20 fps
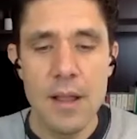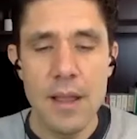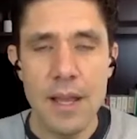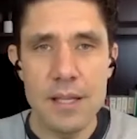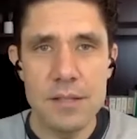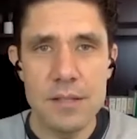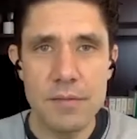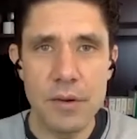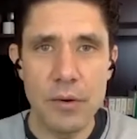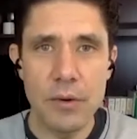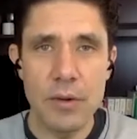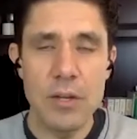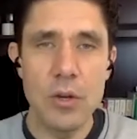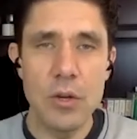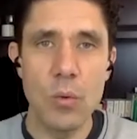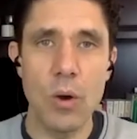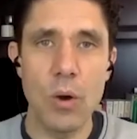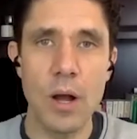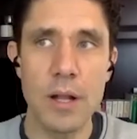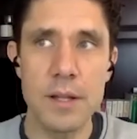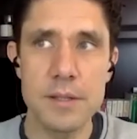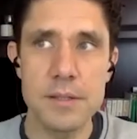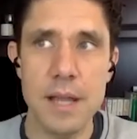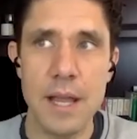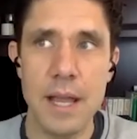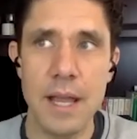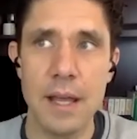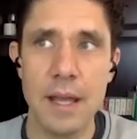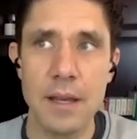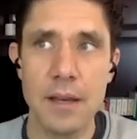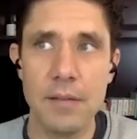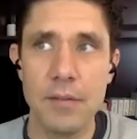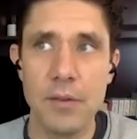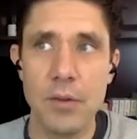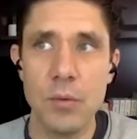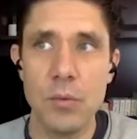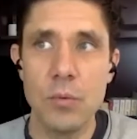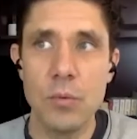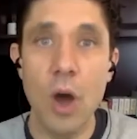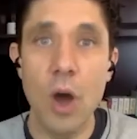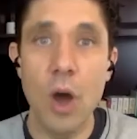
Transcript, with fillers: It's very nuanced. And if you